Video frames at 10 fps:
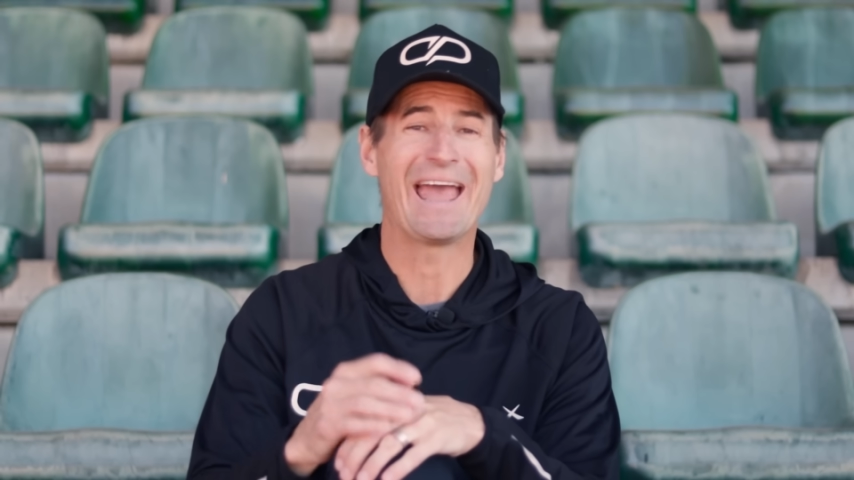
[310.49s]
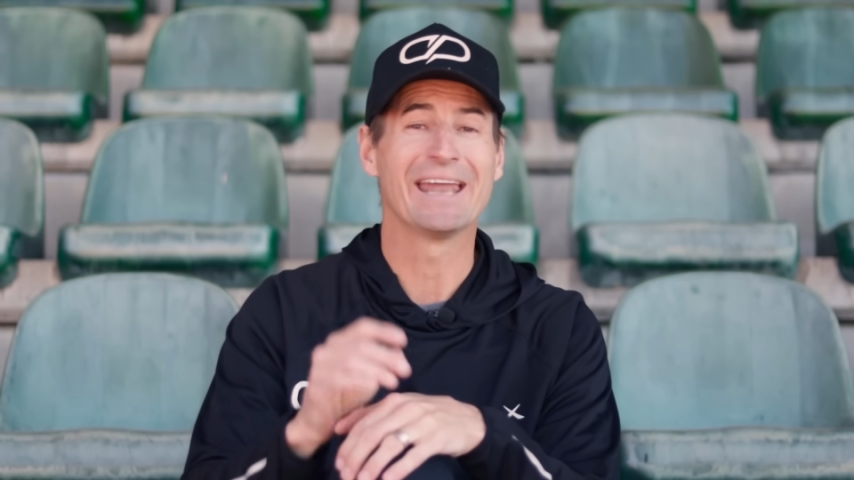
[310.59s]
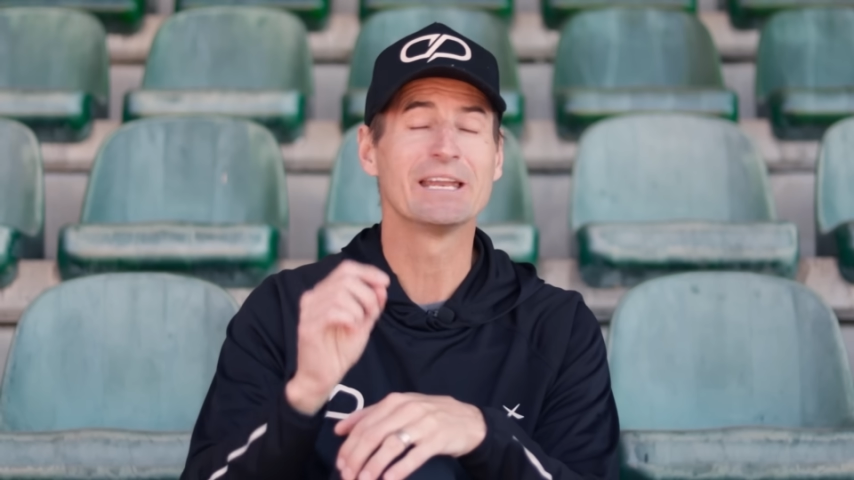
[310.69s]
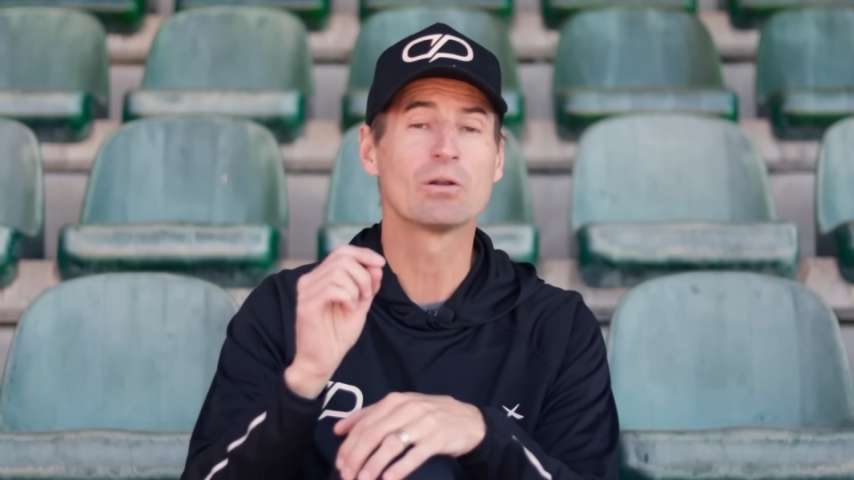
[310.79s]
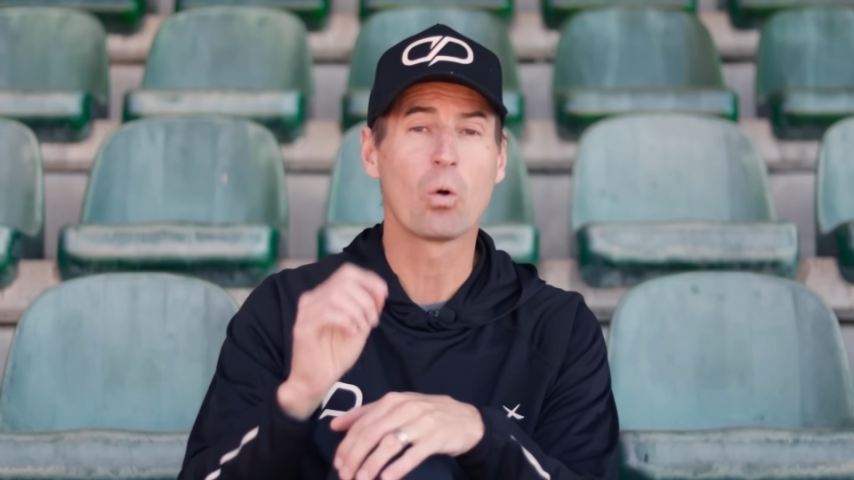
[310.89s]

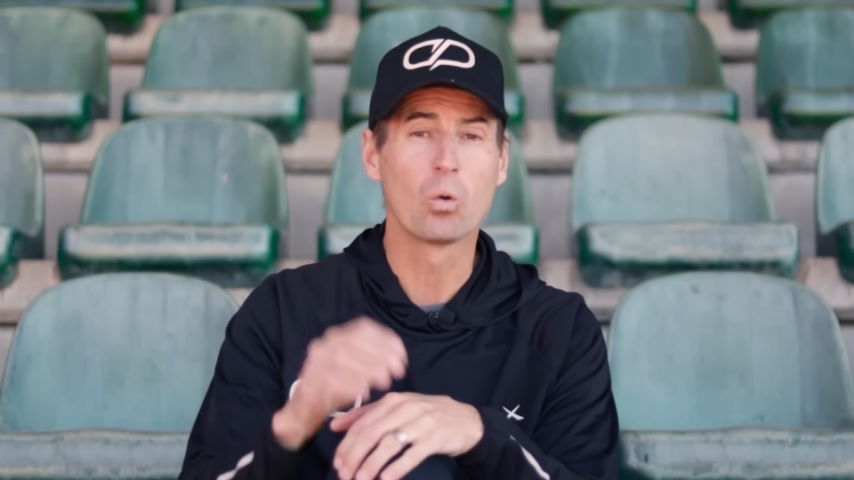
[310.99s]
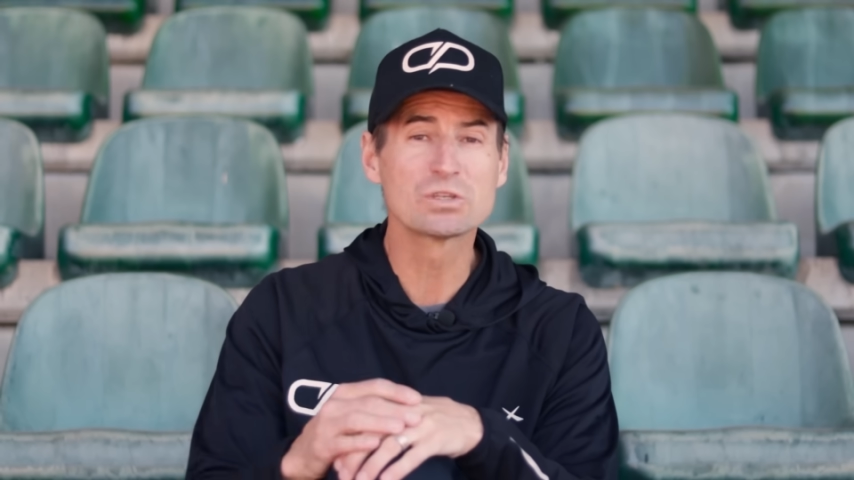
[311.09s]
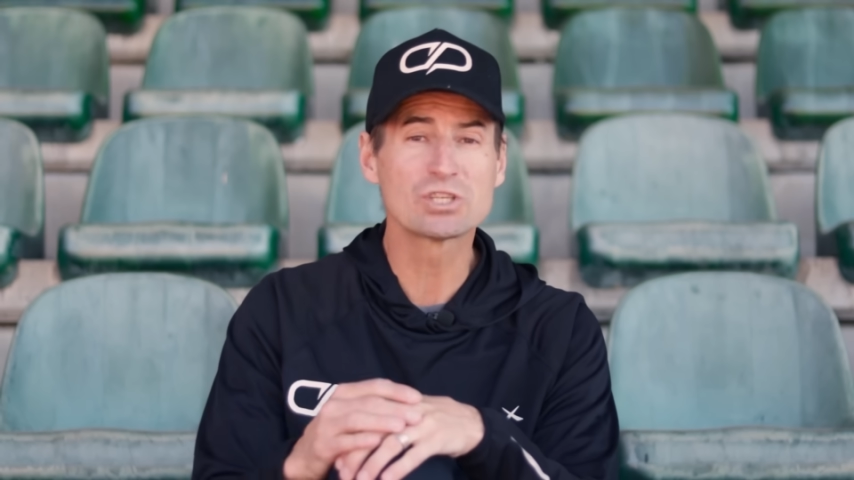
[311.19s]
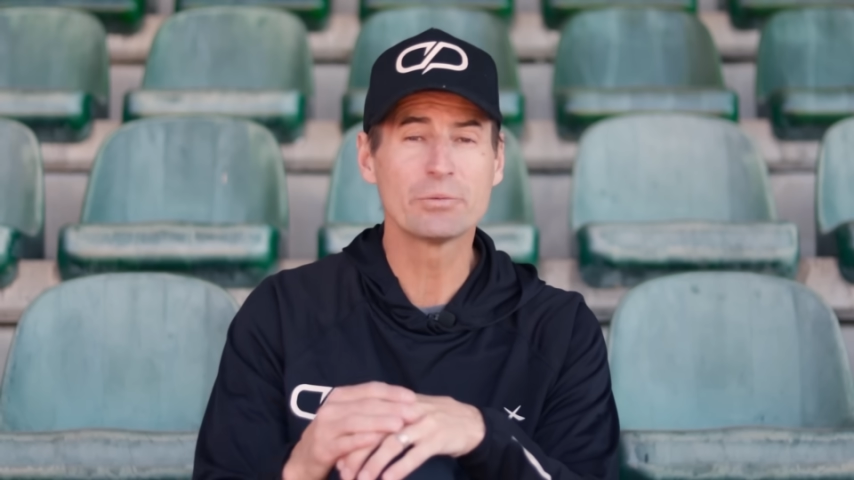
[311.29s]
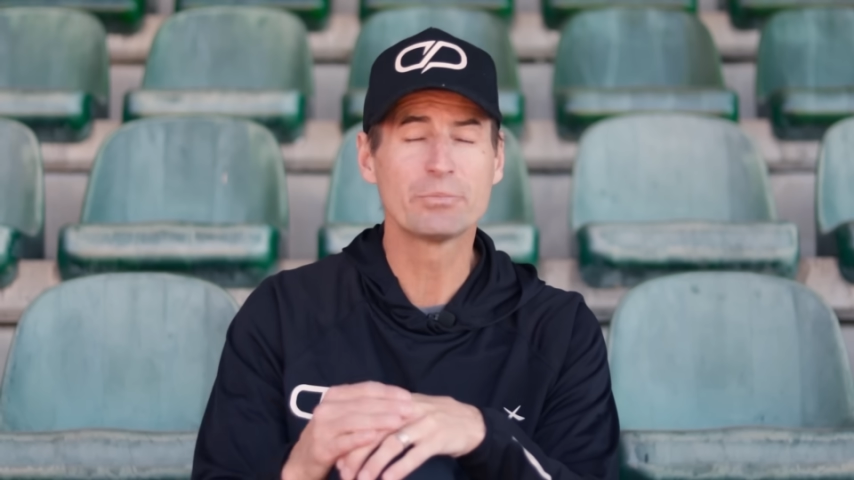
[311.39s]
and it
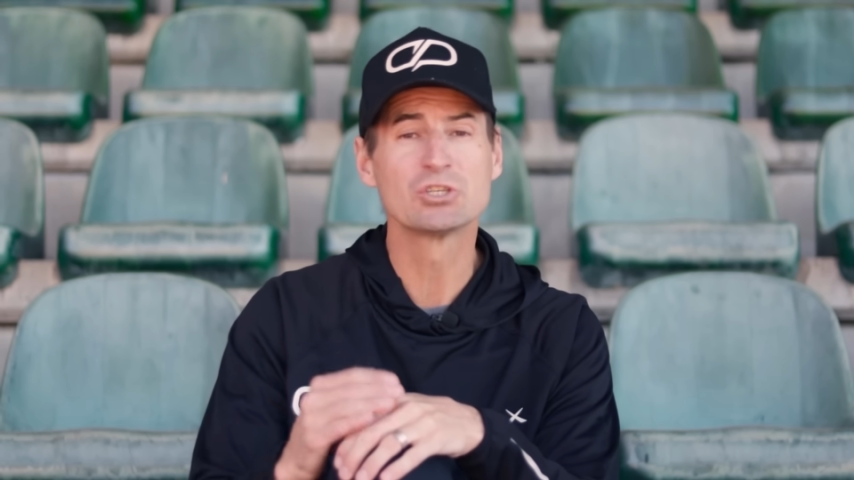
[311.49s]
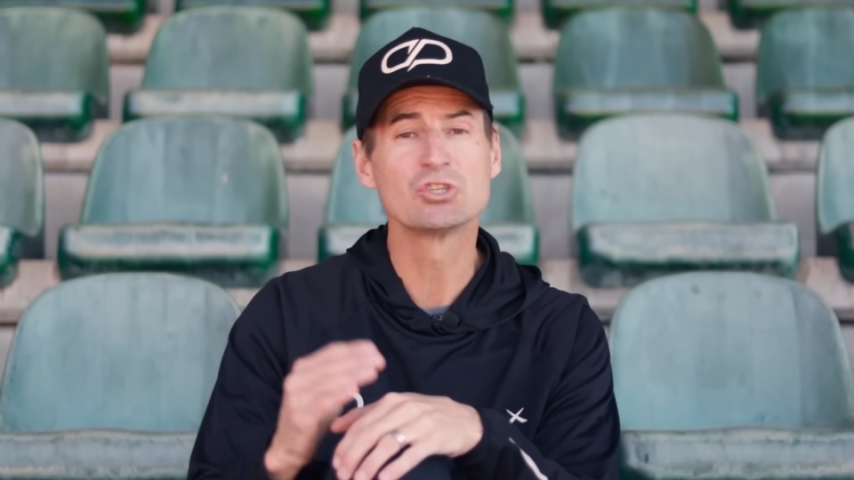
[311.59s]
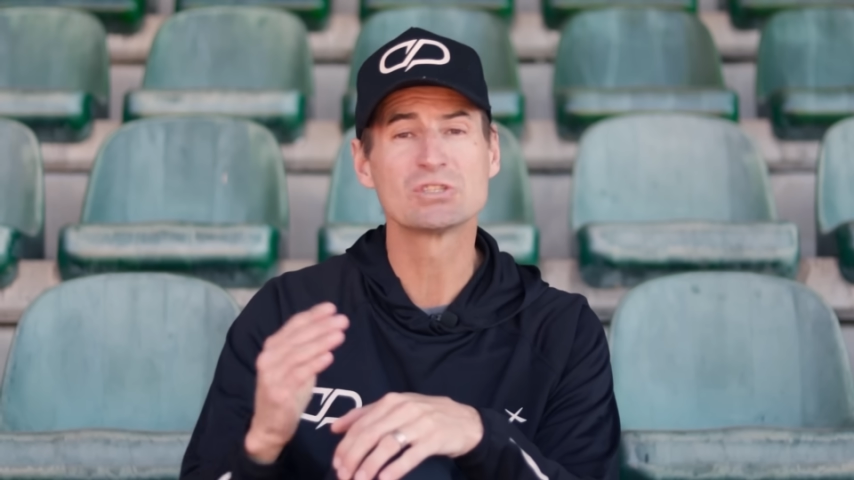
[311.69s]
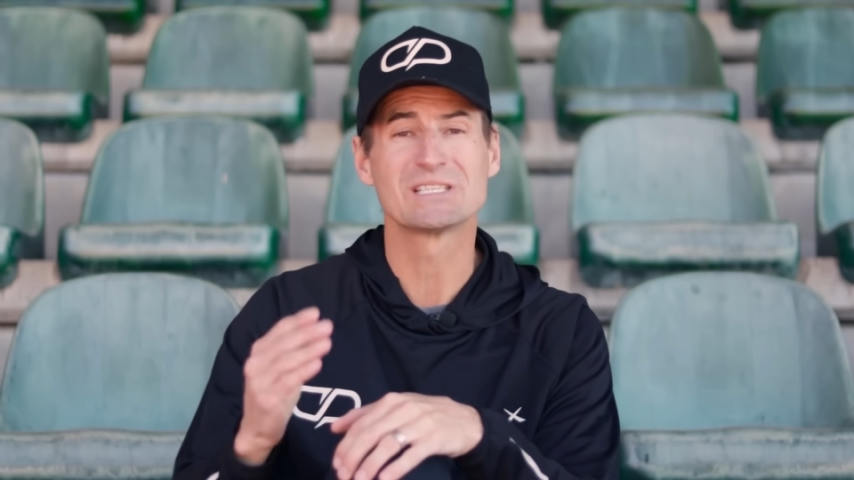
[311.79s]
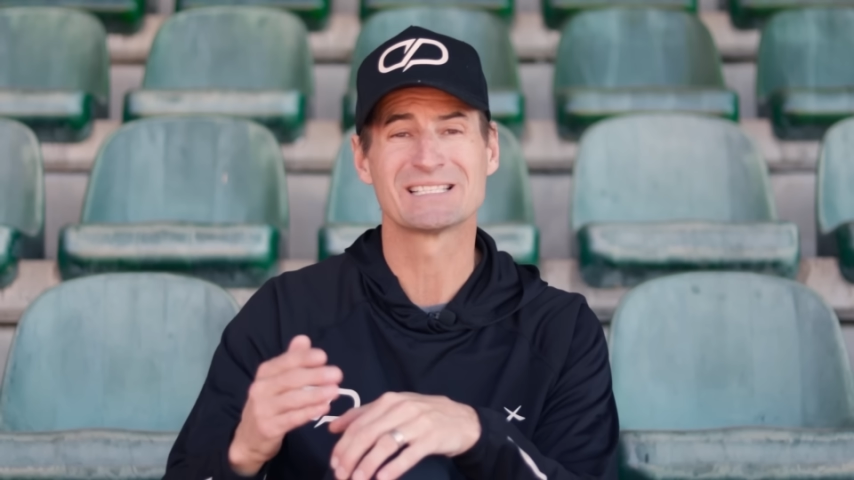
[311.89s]
also
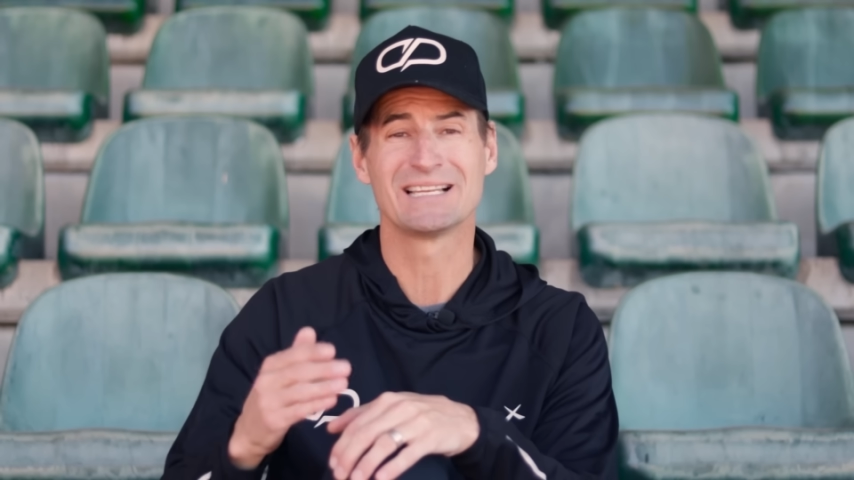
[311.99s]
produces